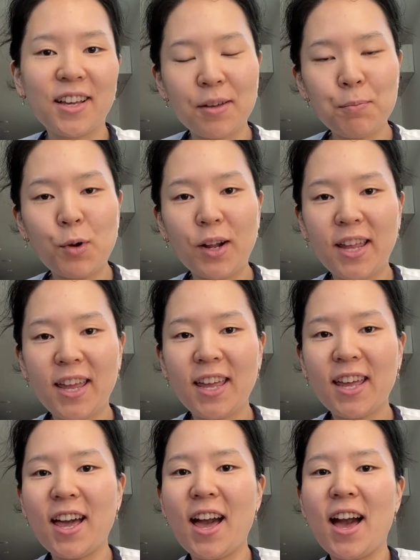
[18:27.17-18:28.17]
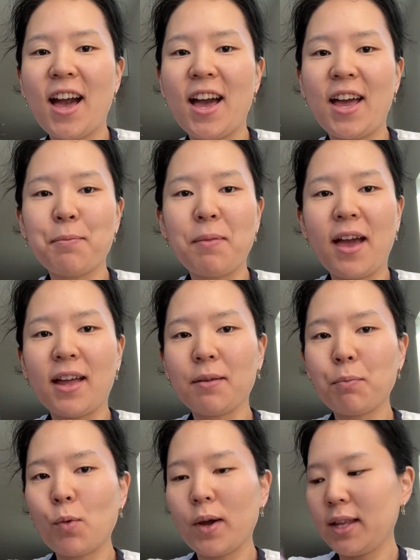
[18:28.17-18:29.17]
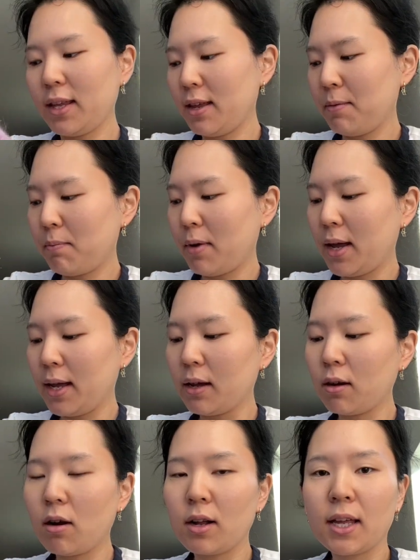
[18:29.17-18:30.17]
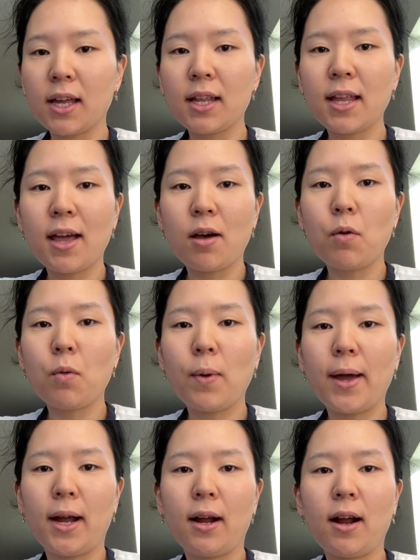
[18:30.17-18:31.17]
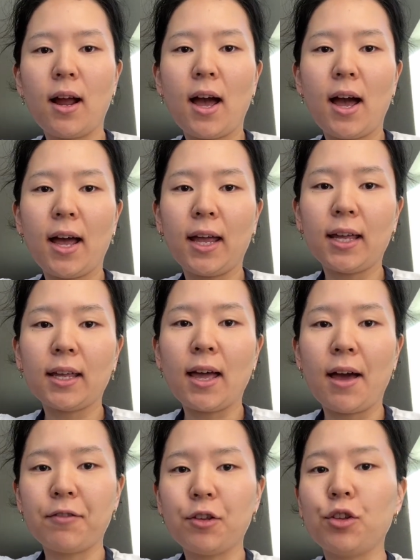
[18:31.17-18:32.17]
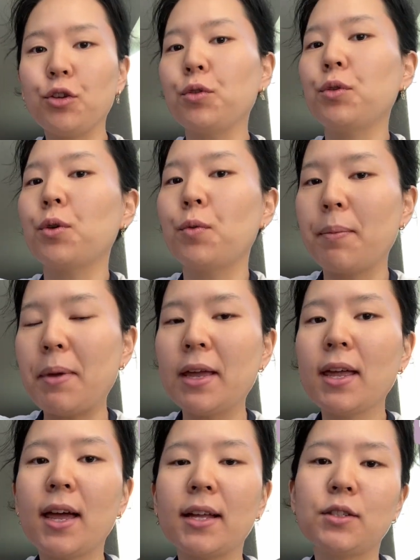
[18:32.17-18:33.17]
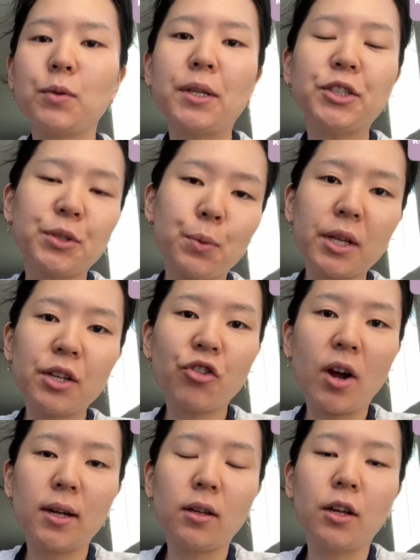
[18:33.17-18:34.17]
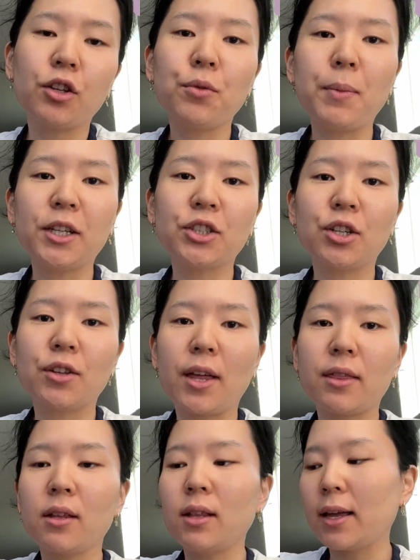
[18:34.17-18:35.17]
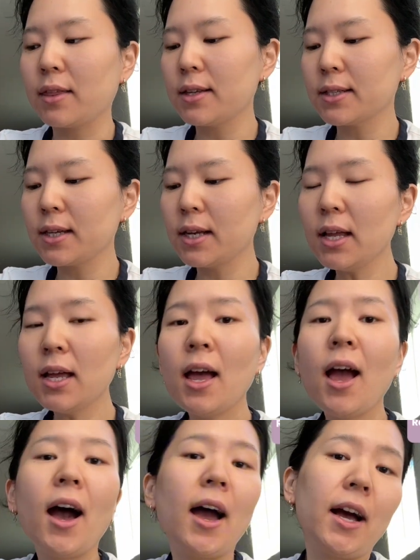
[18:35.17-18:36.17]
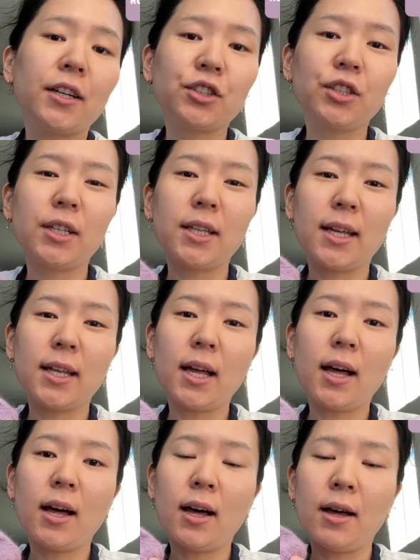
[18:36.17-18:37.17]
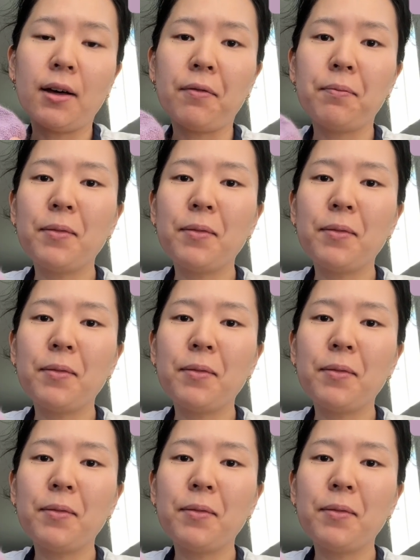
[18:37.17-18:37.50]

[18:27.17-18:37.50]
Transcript: Good morning. I'm at a point in my cardigan now where I have to do the ribbing, and so I just want to try it on to make sure that the length is good. I actually did a